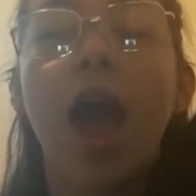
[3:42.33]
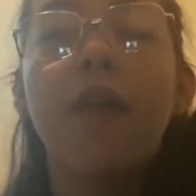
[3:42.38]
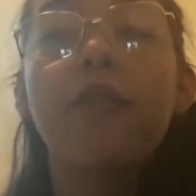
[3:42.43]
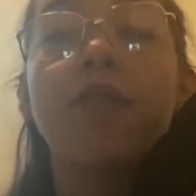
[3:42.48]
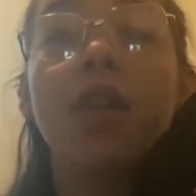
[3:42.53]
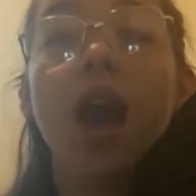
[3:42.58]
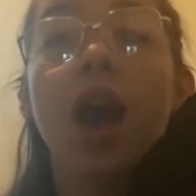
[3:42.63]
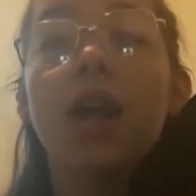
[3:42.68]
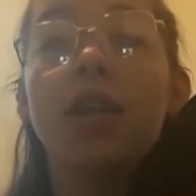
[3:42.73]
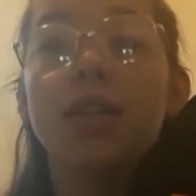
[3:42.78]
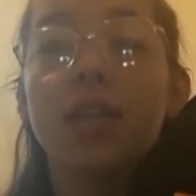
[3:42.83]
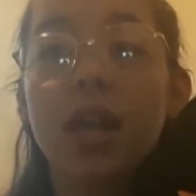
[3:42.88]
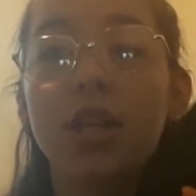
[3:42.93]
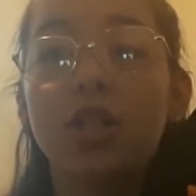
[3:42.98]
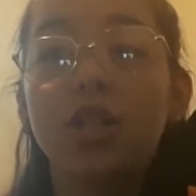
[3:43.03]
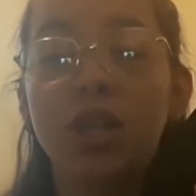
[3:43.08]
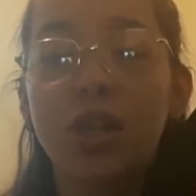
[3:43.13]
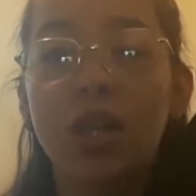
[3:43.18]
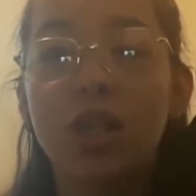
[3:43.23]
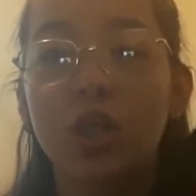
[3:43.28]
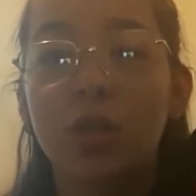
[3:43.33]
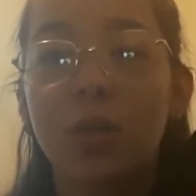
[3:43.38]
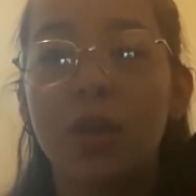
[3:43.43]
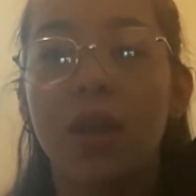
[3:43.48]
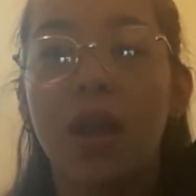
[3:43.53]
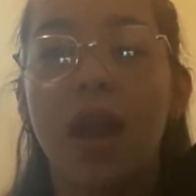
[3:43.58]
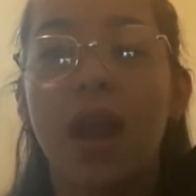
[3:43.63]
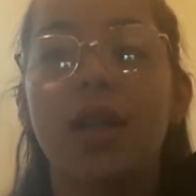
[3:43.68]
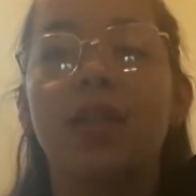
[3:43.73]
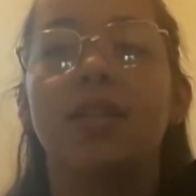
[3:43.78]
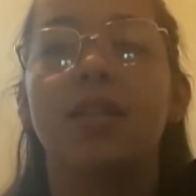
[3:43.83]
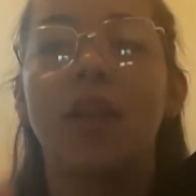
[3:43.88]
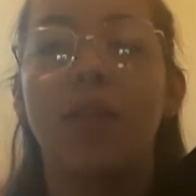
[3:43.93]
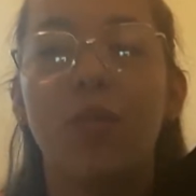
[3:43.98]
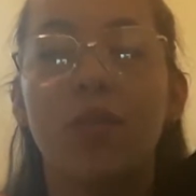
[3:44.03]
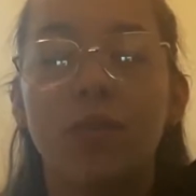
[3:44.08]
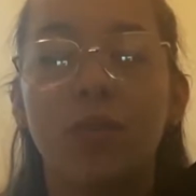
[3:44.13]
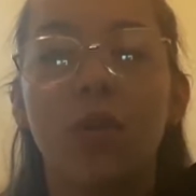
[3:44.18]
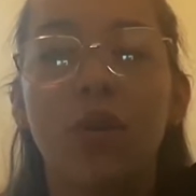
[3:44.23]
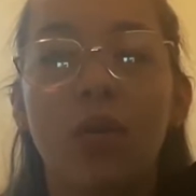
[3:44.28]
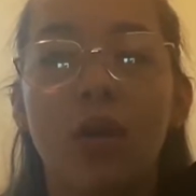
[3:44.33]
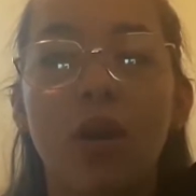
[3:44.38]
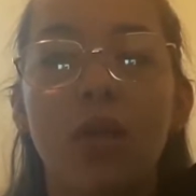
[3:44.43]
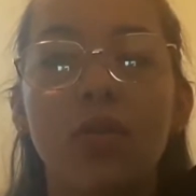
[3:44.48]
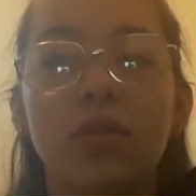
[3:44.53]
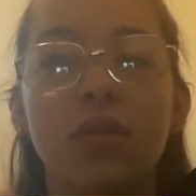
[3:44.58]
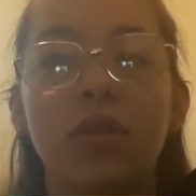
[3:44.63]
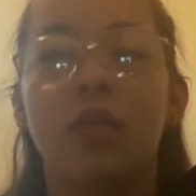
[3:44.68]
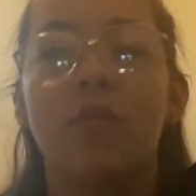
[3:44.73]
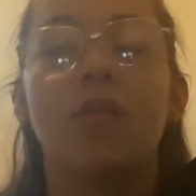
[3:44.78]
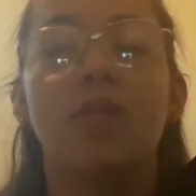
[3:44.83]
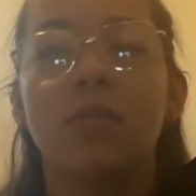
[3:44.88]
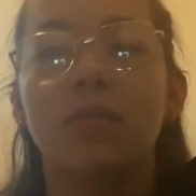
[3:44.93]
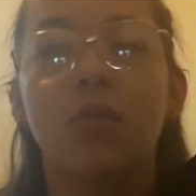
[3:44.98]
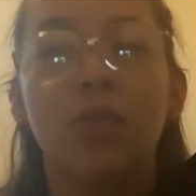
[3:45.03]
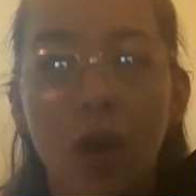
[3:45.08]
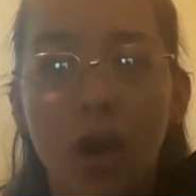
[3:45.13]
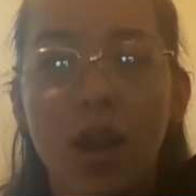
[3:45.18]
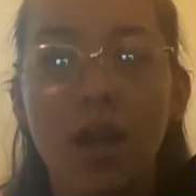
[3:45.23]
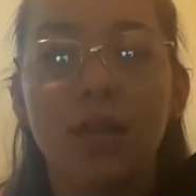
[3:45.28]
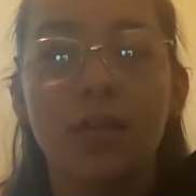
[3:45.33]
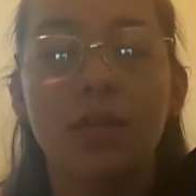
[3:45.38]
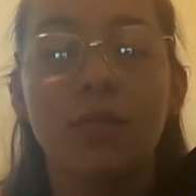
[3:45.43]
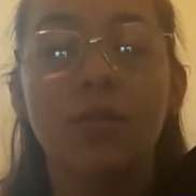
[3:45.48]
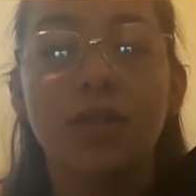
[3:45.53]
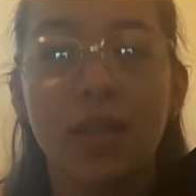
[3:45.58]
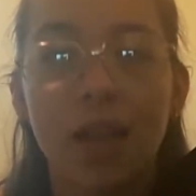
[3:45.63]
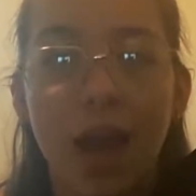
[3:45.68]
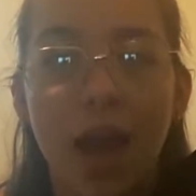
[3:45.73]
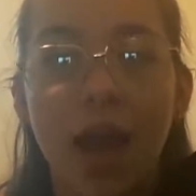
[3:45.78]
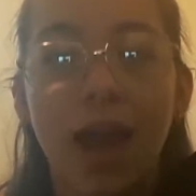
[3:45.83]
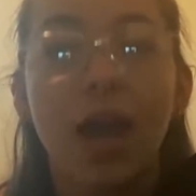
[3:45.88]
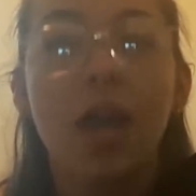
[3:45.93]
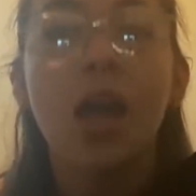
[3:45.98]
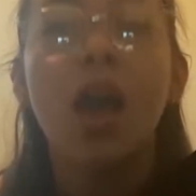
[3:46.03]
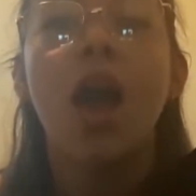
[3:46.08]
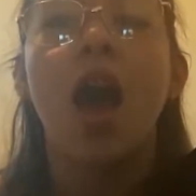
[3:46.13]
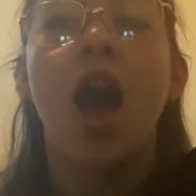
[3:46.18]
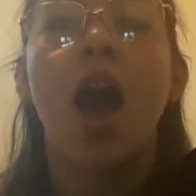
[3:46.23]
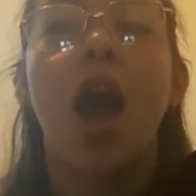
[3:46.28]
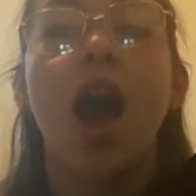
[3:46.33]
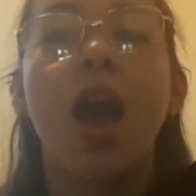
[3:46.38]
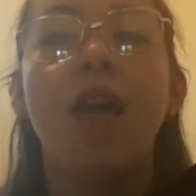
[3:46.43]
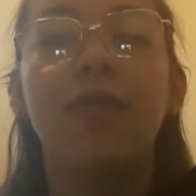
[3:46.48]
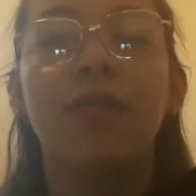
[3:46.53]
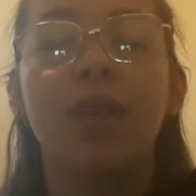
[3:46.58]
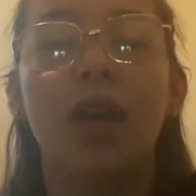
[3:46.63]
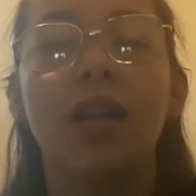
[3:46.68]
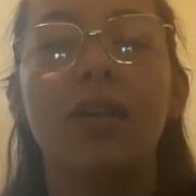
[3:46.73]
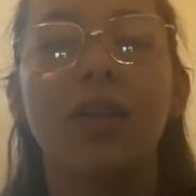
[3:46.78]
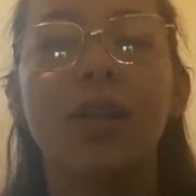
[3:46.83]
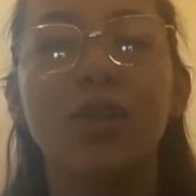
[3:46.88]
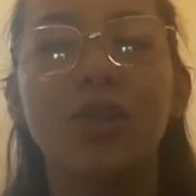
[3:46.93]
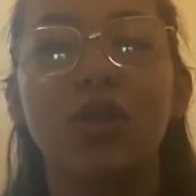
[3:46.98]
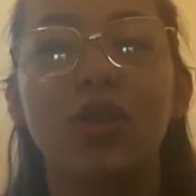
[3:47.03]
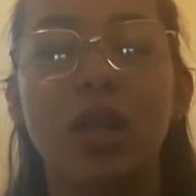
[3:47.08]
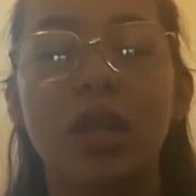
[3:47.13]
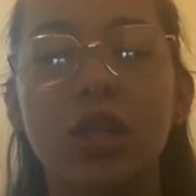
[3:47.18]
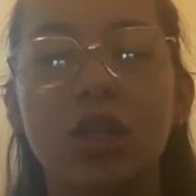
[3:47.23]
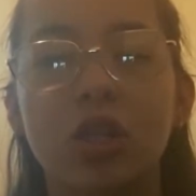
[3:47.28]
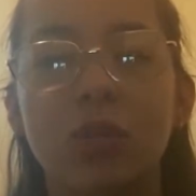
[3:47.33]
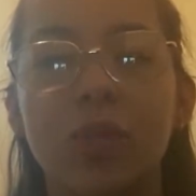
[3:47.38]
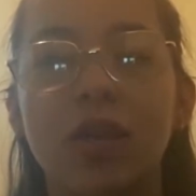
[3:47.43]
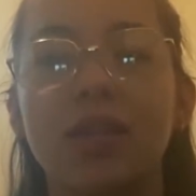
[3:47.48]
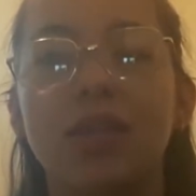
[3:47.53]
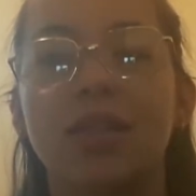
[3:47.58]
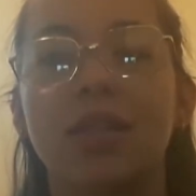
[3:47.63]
have not touched an instrument, guys. Give me some kudos, give me some credit, some slack. I have not touched an instrument